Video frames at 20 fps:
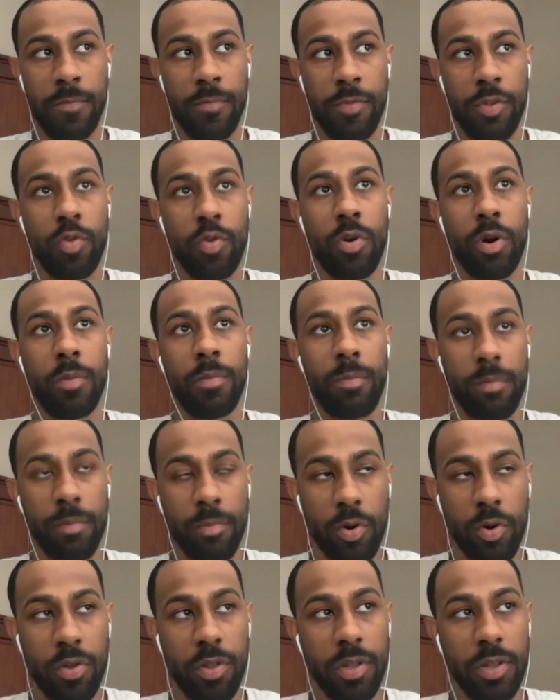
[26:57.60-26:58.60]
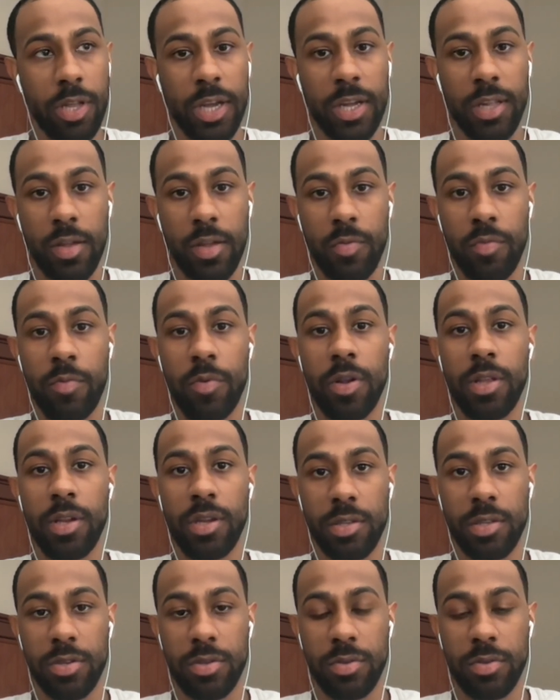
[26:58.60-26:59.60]
you are more than likely
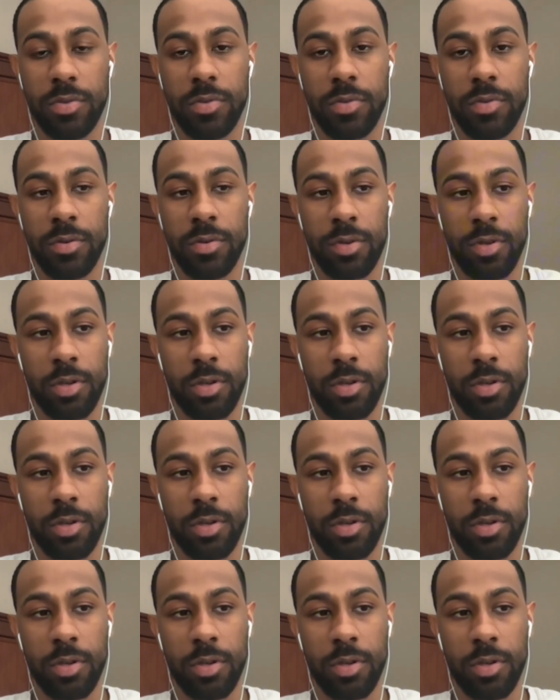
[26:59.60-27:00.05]
willing to